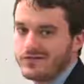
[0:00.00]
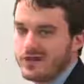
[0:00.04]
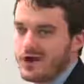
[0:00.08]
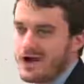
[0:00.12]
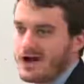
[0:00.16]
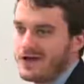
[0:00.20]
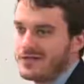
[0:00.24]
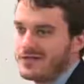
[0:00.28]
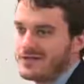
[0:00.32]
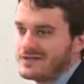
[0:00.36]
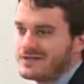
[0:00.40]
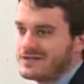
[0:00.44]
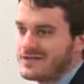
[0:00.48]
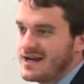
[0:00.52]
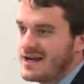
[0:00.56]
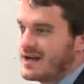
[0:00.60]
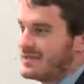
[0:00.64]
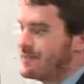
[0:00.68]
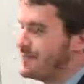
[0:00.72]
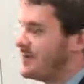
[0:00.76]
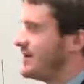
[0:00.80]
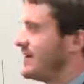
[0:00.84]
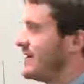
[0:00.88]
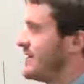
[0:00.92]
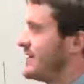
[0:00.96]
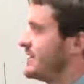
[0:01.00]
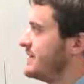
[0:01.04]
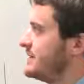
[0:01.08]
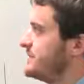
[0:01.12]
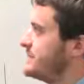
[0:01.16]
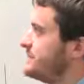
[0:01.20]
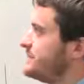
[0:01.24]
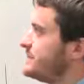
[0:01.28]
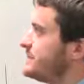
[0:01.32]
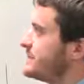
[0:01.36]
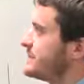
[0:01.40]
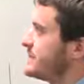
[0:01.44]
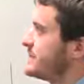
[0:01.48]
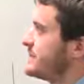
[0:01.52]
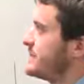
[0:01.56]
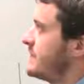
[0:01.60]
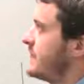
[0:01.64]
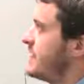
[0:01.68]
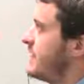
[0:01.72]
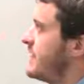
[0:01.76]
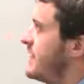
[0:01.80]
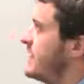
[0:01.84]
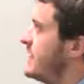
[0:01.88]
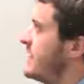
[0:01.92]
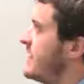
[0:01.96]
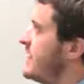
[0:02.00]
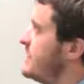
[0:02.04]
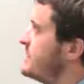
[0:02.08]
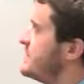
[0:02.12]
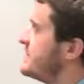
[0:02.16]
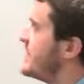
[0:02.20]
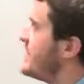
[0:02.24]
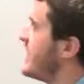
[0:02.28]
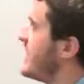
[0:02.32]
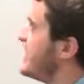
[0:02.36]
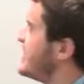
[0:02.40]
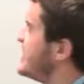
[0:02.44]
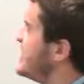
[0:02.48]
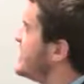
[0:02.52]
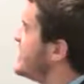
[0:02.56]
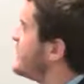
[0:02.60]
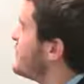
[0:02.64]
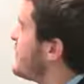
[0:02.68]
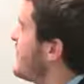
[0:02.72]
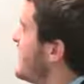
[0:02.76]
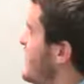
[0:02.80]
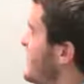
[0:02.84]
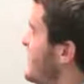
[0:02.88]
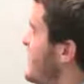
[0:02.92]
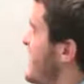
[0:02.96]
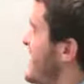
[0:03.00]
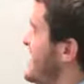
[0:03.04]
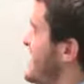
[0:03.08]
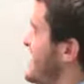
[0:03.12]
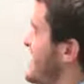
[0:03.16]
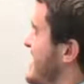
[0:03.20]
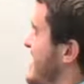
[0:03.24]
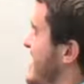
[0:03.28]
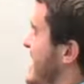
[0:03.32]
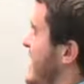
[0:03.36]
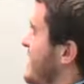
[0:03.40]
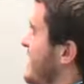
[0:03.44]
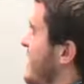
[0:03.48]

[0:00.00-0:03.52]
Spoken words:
of God this time period. So that's just really basic.